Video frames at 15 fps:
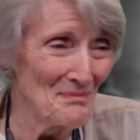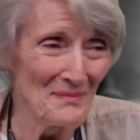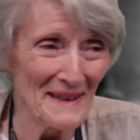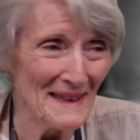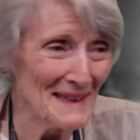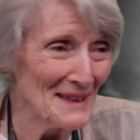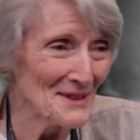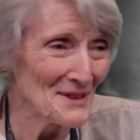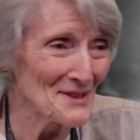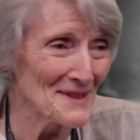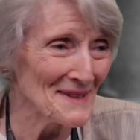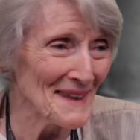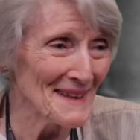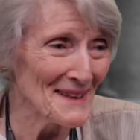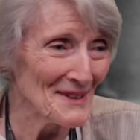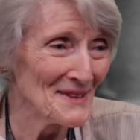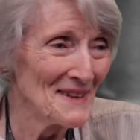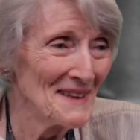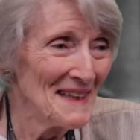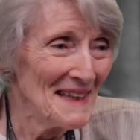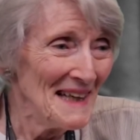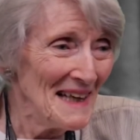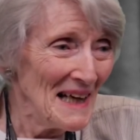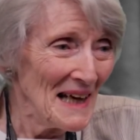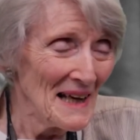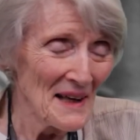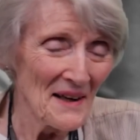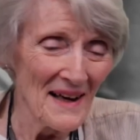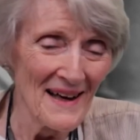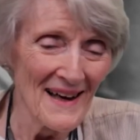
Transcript: many years later. And